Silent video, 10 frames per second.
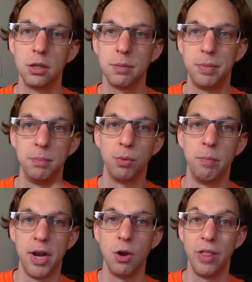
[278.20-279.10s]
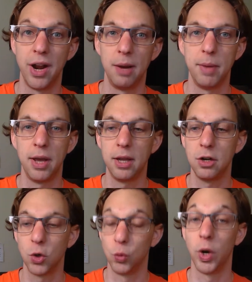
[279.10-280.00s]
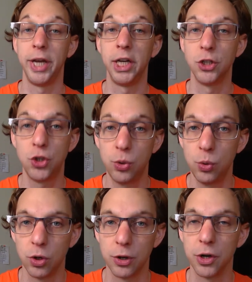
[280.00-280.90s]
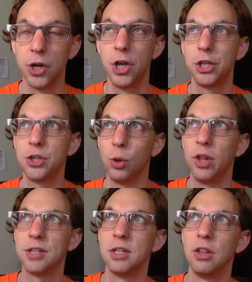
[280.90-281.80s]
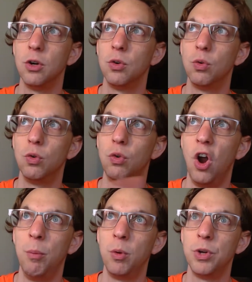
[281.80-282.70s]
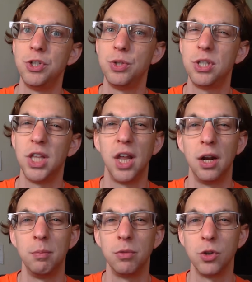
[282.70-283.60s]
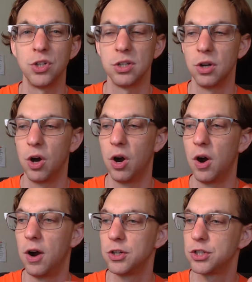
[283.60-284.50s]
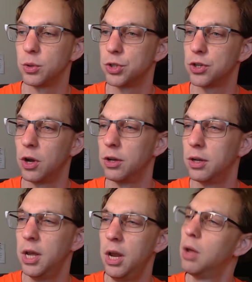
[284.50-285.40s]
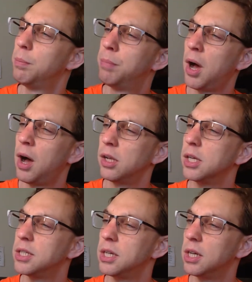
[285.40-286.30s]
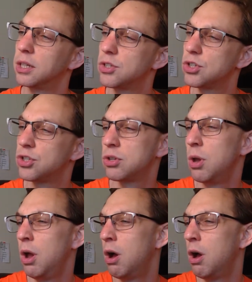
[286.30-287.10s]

People may know that I'm a writing tutor, so that's another realm in which you see that there's an social, politics,